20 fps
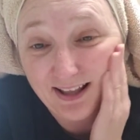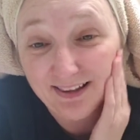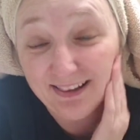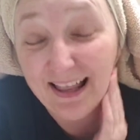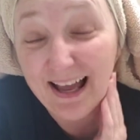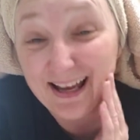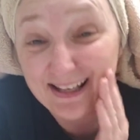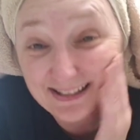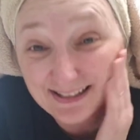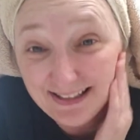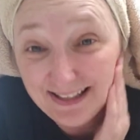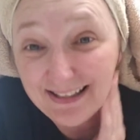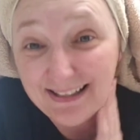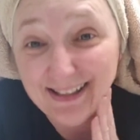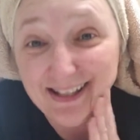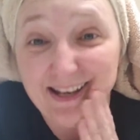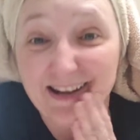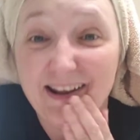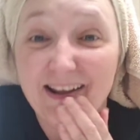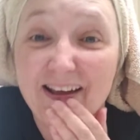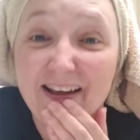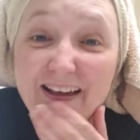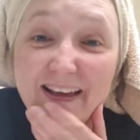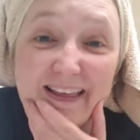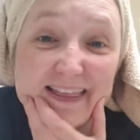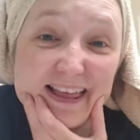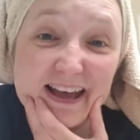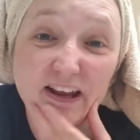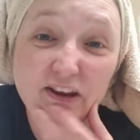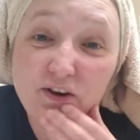elasticity
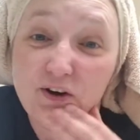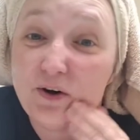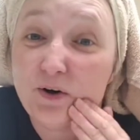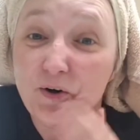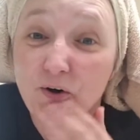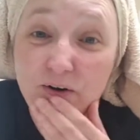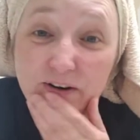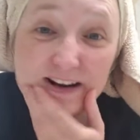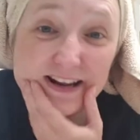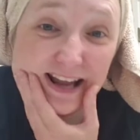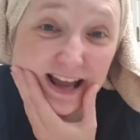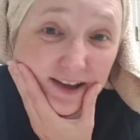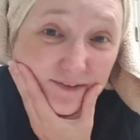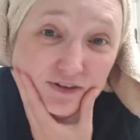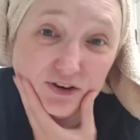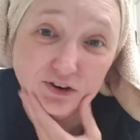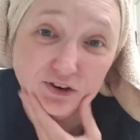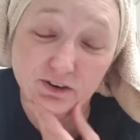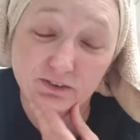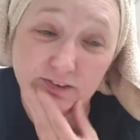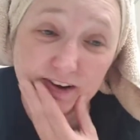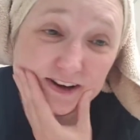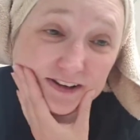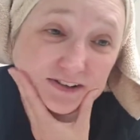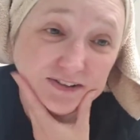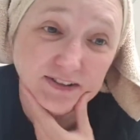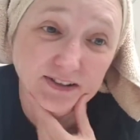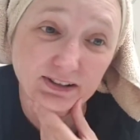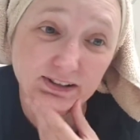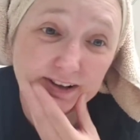that you already have in your
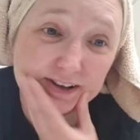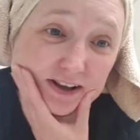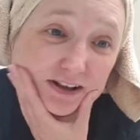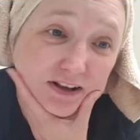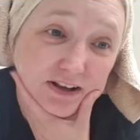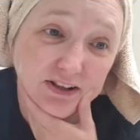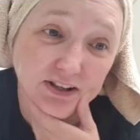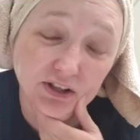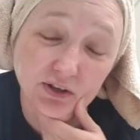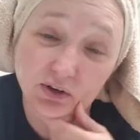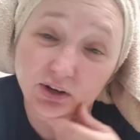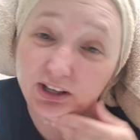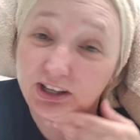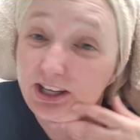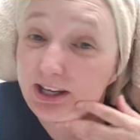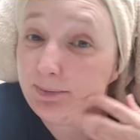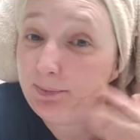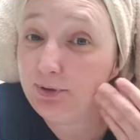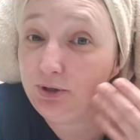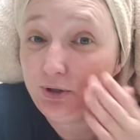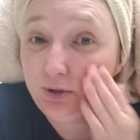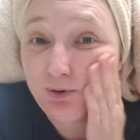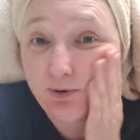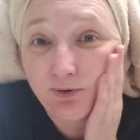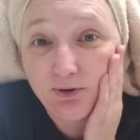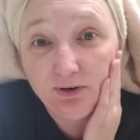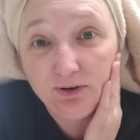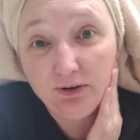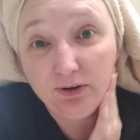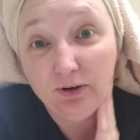face. So it keeps
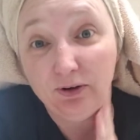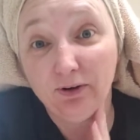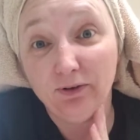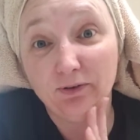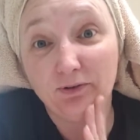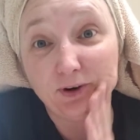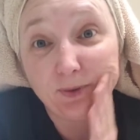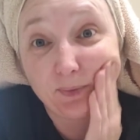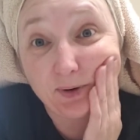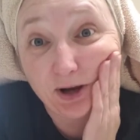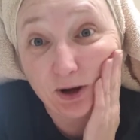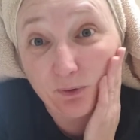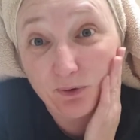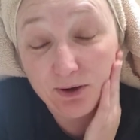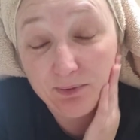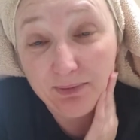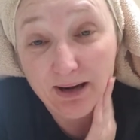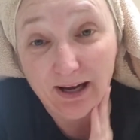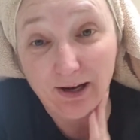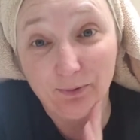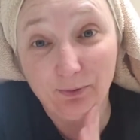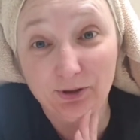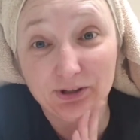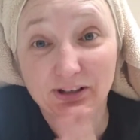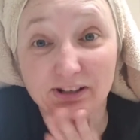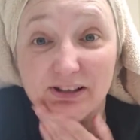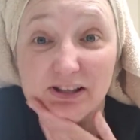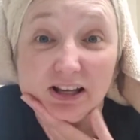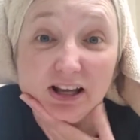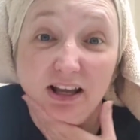you from going
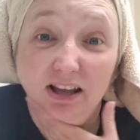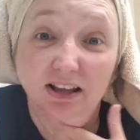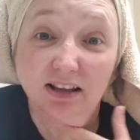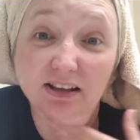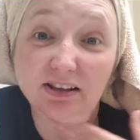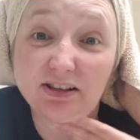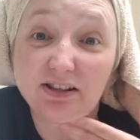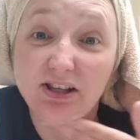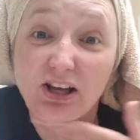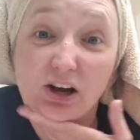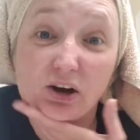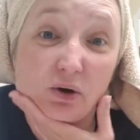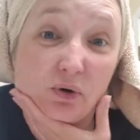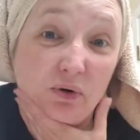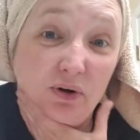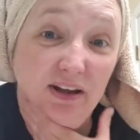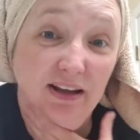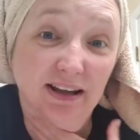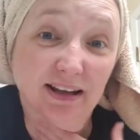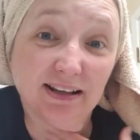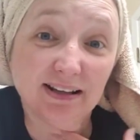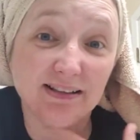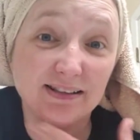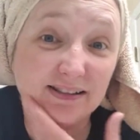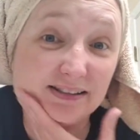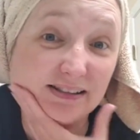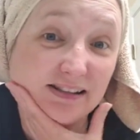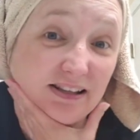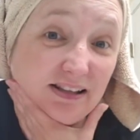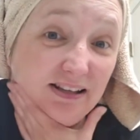backwards. So
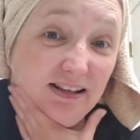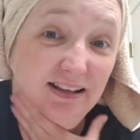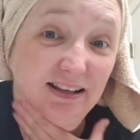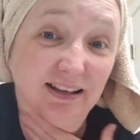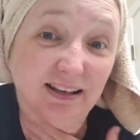it's